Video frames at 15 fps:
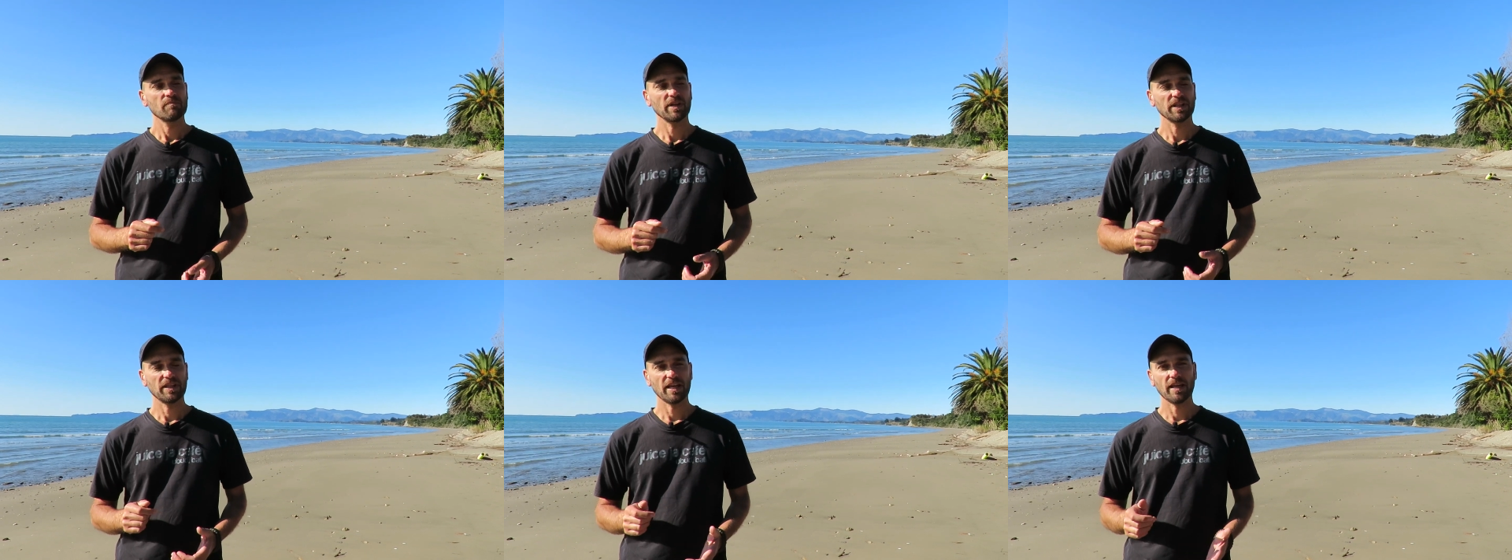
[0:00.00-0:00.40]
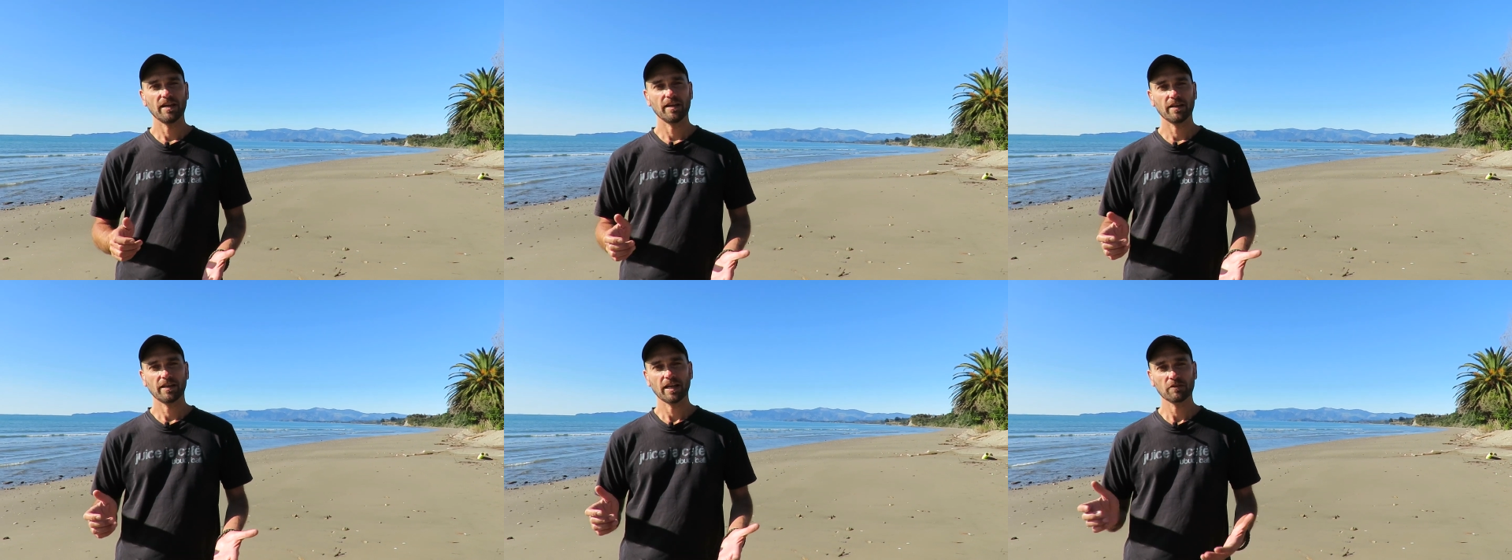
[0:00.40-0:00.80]
but
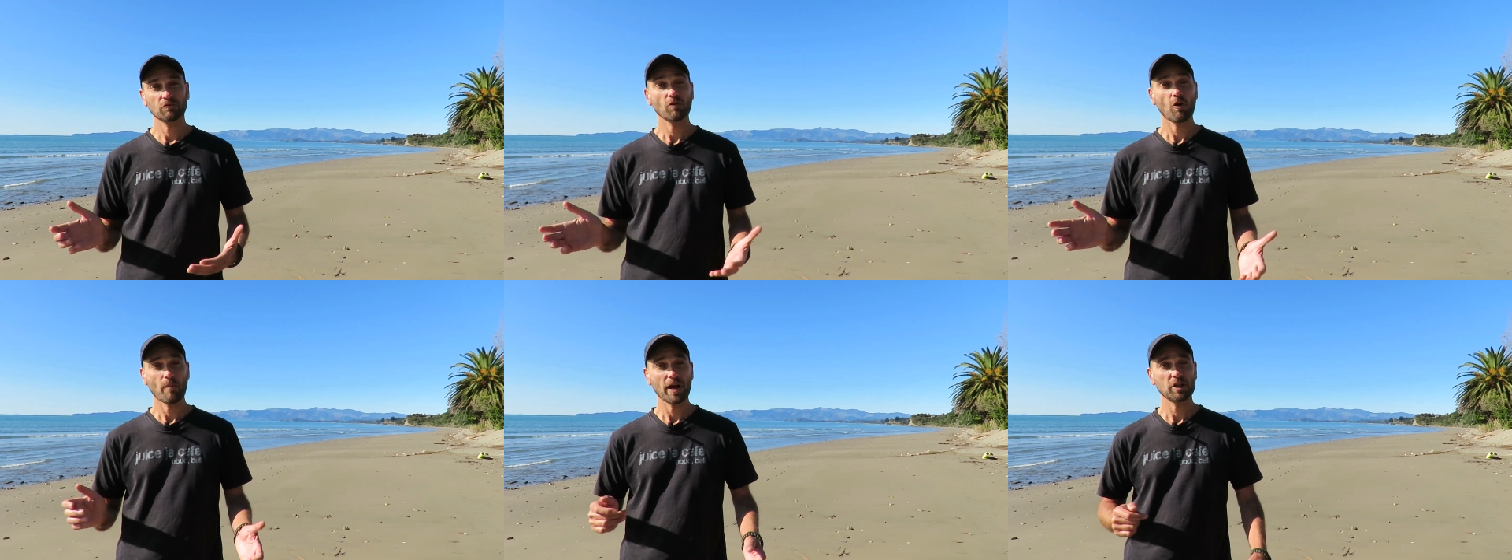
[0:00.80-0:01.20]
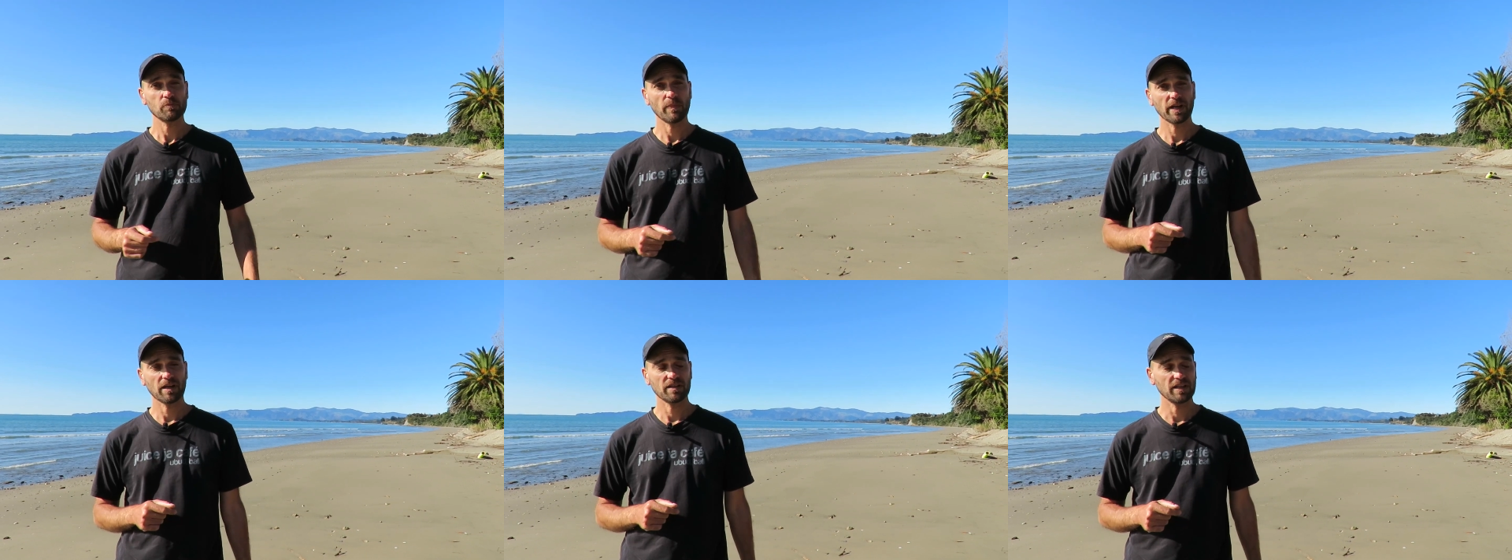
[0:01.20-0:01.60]
they can grow
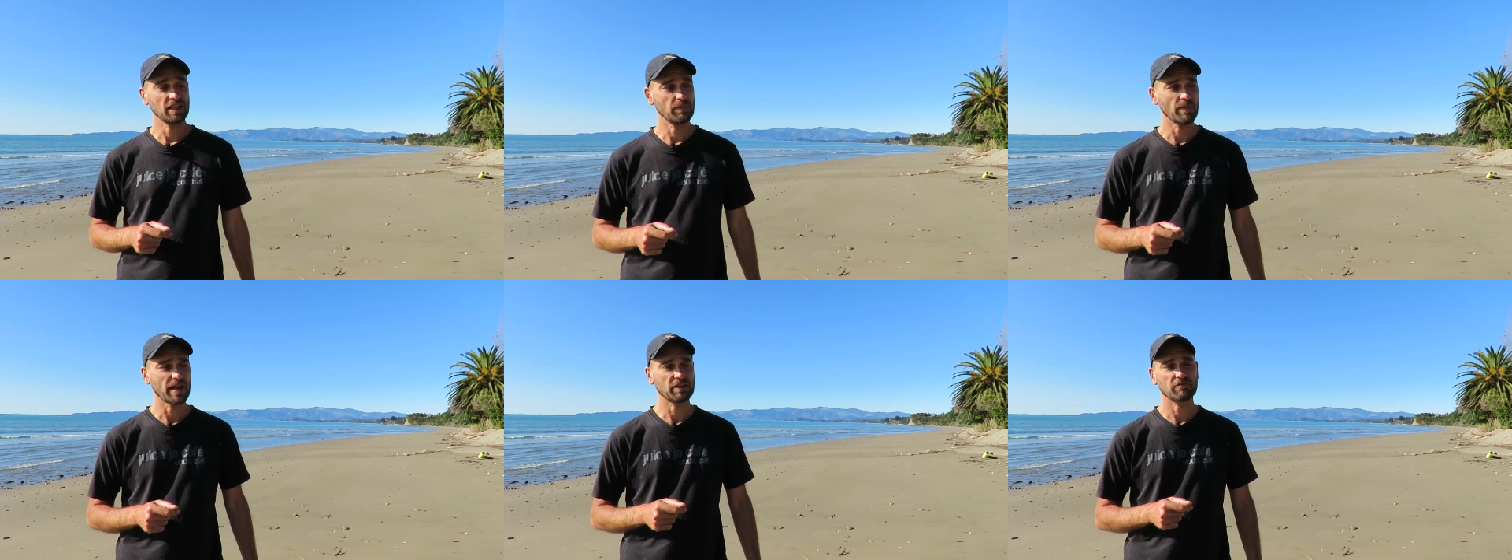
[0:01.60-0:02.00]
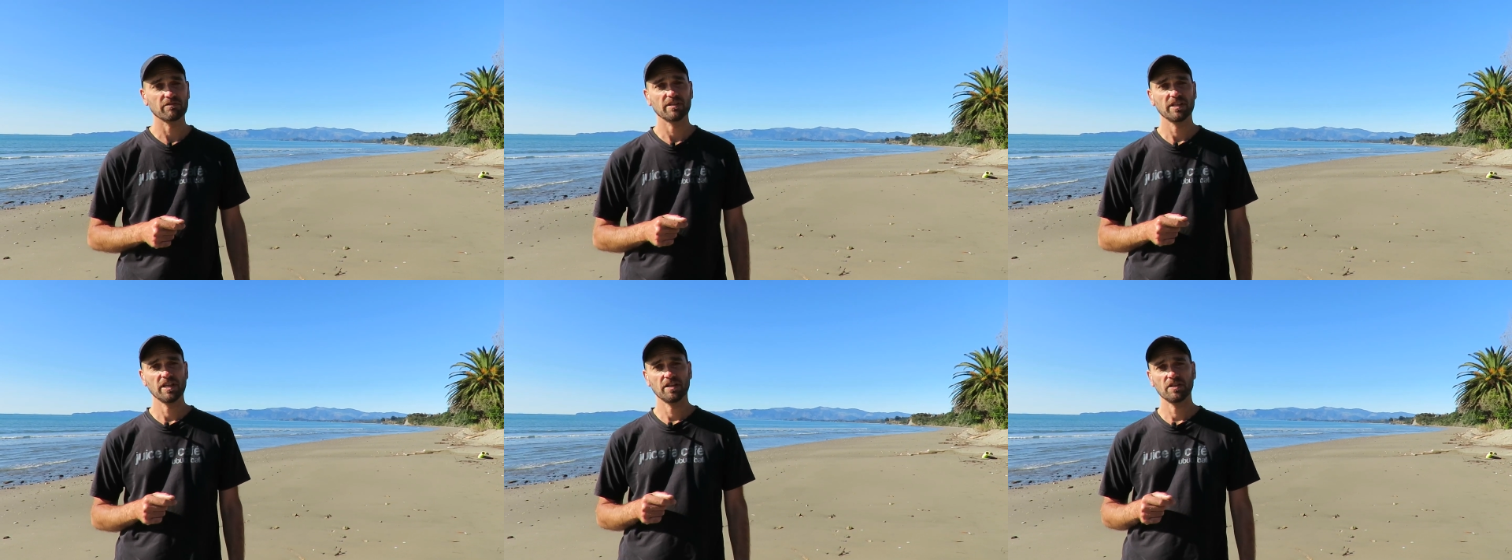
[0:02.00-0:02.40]
much bigger than a
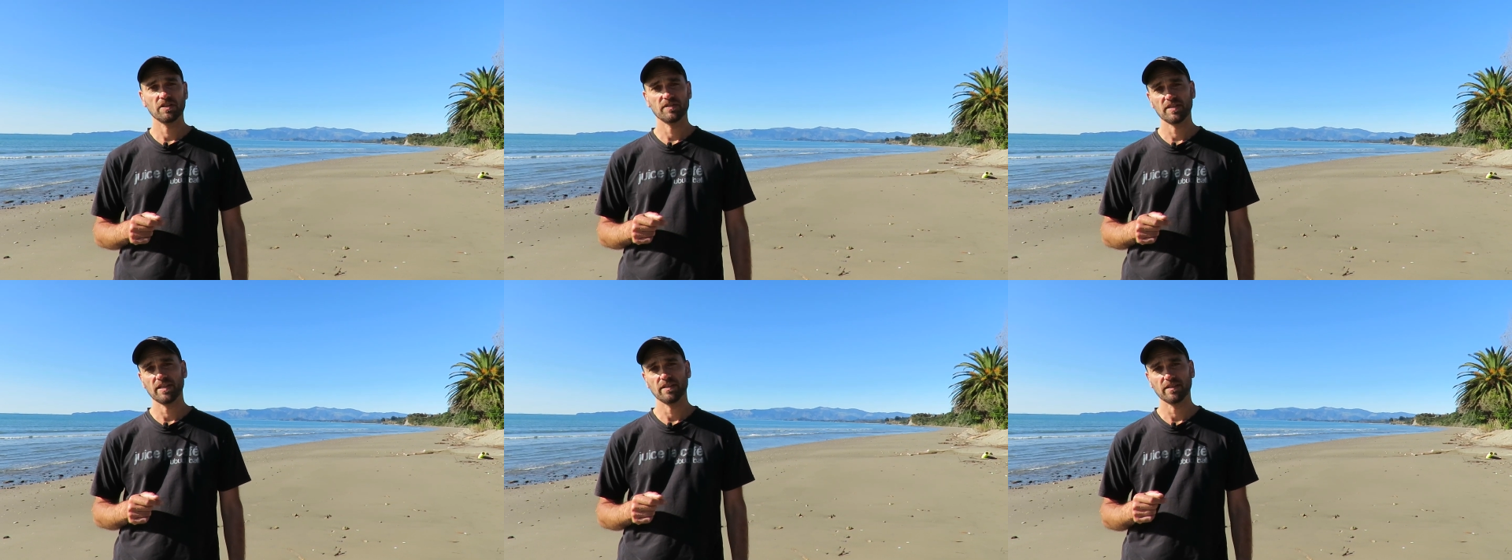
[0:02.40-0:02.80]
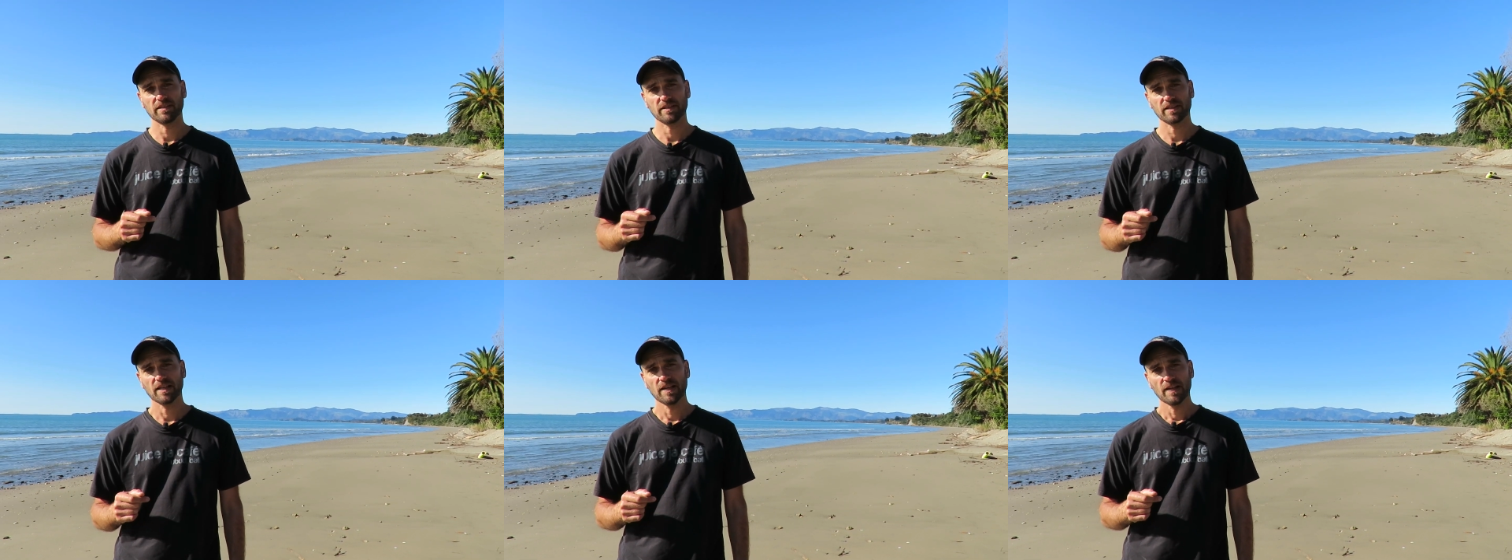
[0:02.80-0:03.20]
mackerel here in New
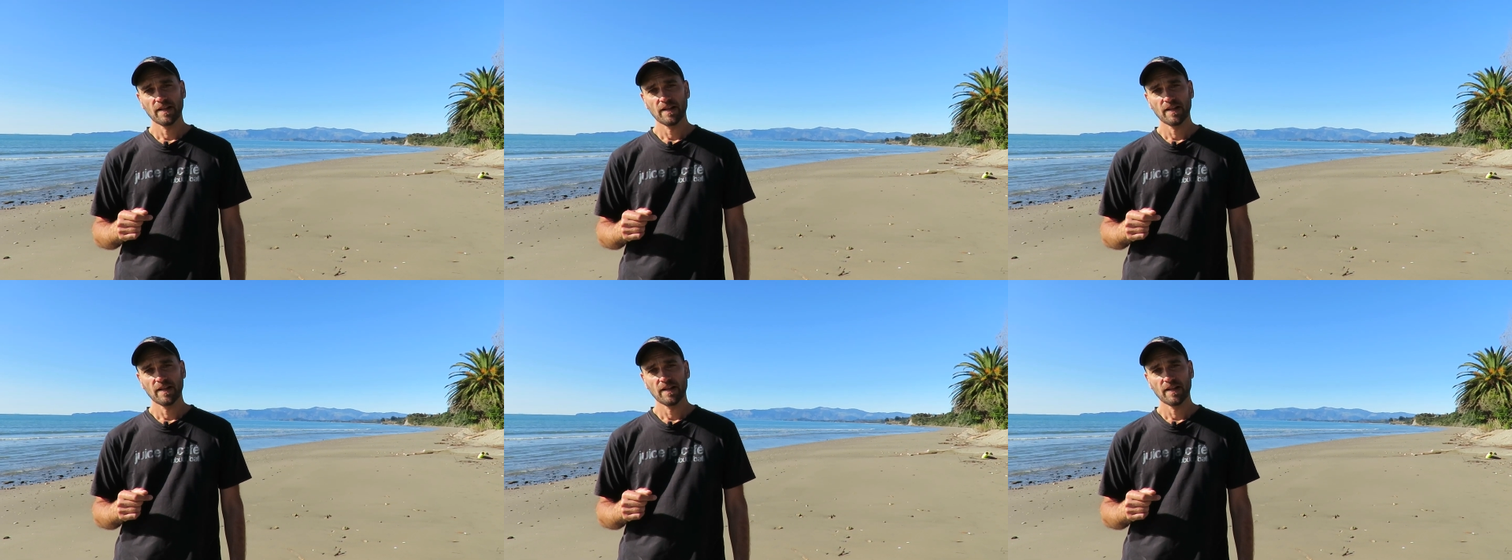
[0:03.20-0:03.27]
Zealand.